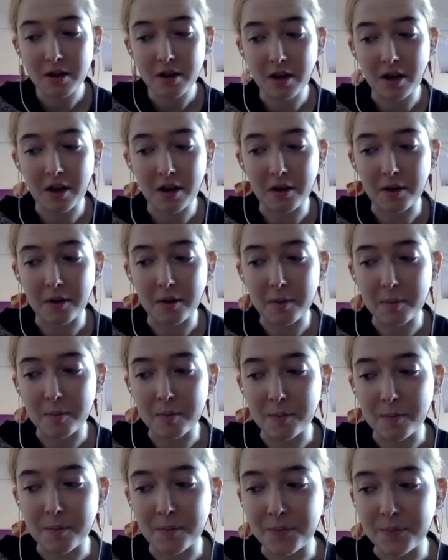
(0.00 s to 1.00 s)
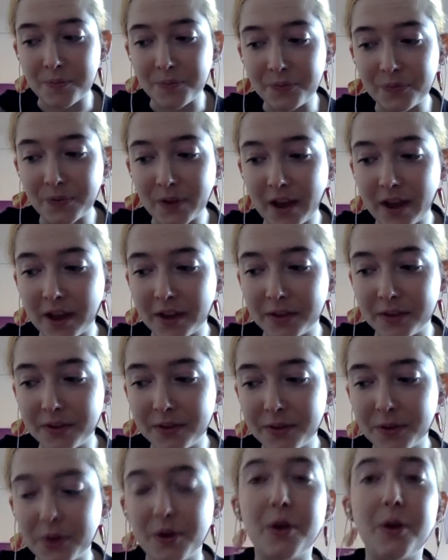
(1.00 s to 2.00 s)
and
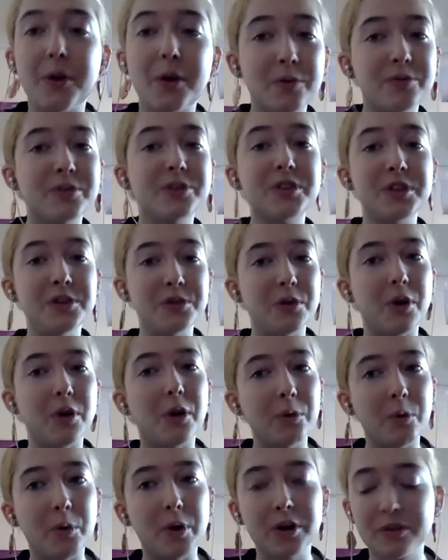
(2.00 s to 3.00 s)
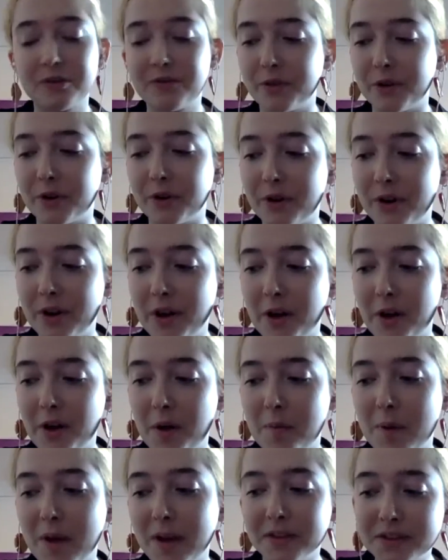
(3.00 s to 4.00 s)
obviously do artwork for
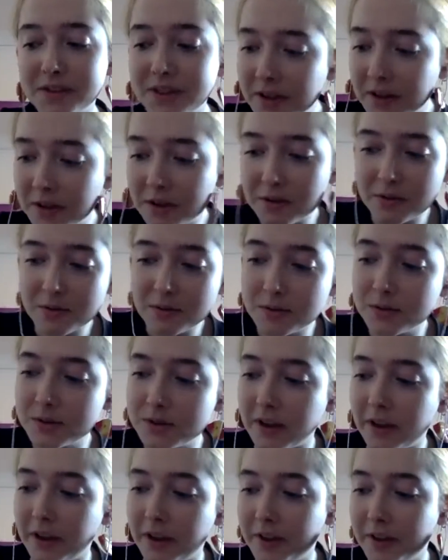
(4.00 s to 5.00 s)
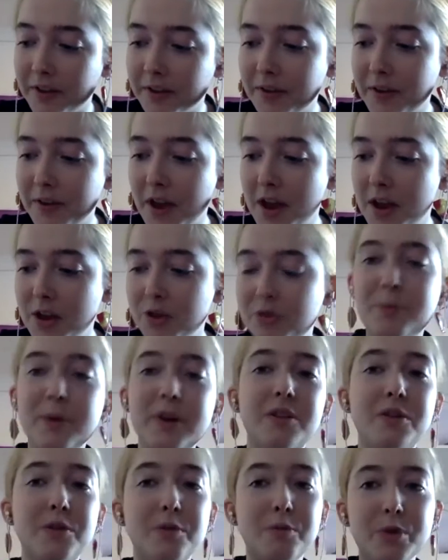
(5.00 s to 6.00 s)
band singles, and you've been
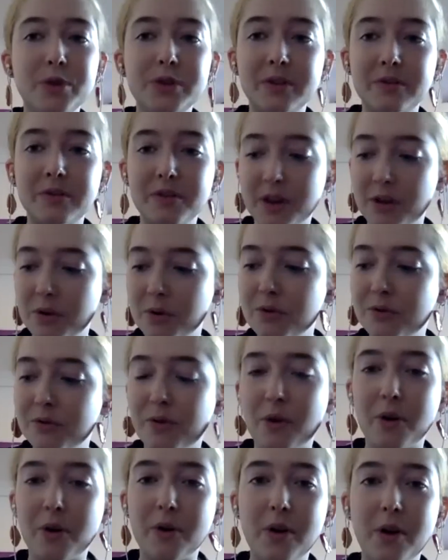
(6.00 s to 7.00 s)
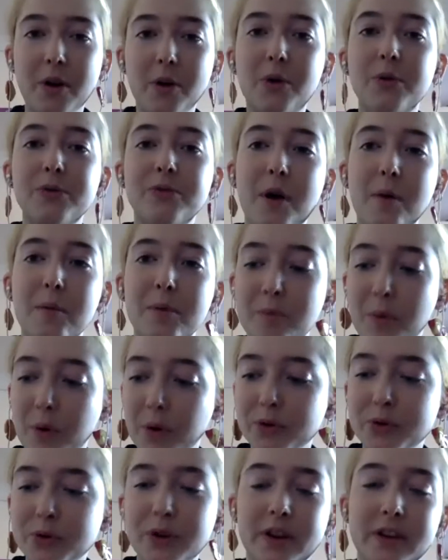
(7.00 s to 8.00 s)
in the music video for Awkward Family
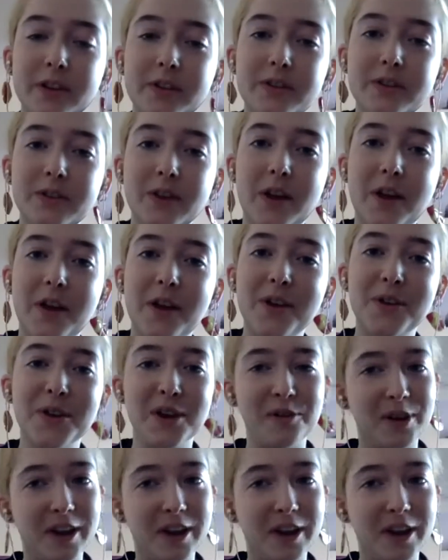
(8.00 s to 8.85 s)
Portraits, Ring Ring